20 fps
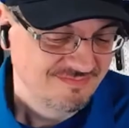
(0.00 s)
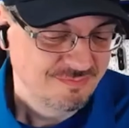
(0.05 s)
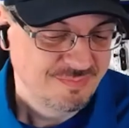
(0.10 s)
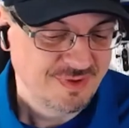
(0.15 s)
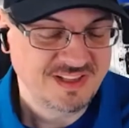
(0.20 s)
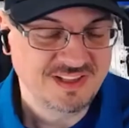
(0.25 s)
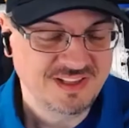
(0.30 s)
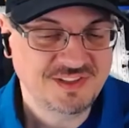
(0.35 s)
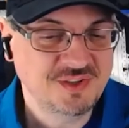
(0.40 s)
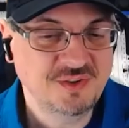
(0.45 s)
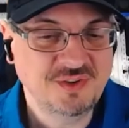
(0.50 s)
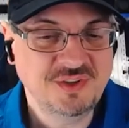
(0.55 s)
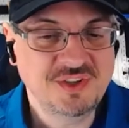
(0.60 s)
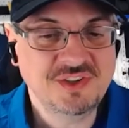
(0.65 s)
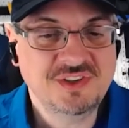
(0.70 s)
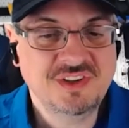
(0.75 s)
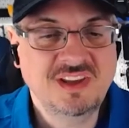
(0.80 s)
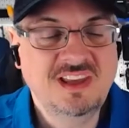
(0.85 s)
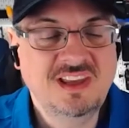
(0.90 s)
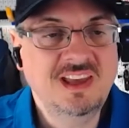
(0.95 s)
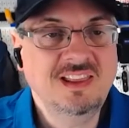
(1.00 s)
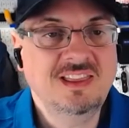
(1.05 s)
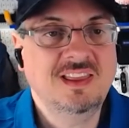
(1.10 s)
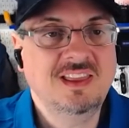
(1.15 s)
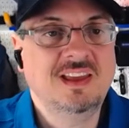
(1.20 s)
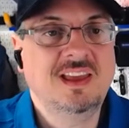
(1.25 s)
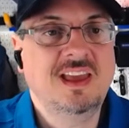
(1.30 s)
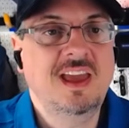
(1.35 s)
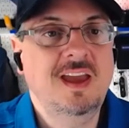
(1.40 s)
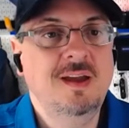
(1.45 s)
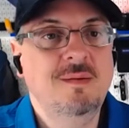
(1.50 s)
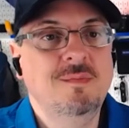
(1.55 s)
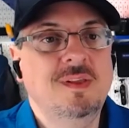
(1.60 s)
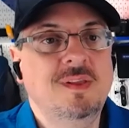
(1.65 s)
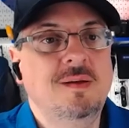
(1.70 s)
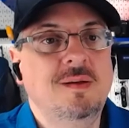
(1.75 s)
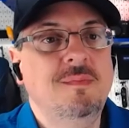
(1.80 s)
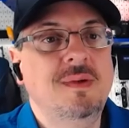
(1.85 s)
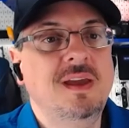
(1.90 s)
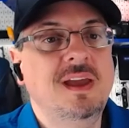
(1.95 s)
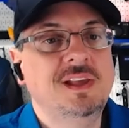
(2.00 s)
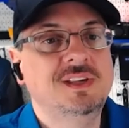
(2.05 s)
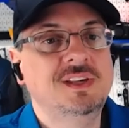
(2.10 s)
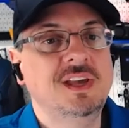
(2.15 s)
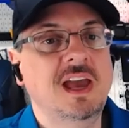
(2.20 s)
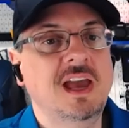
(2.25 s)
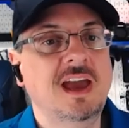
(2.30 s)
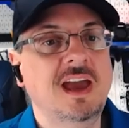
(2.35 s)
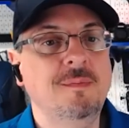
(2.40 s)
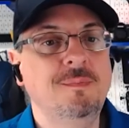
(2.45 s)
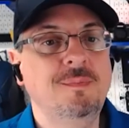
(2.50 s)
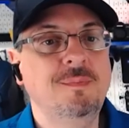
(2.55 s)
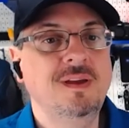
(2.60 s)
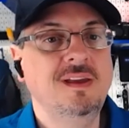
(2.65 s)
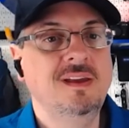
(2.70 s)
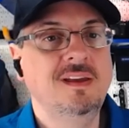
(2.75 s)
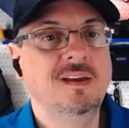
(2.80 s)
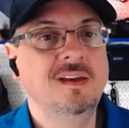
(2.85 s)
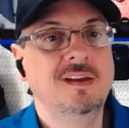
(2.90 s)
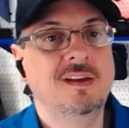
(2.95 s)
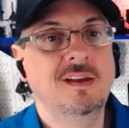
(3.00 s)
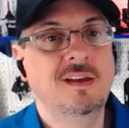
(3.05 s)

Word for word: But so just get the camera that makes you happy.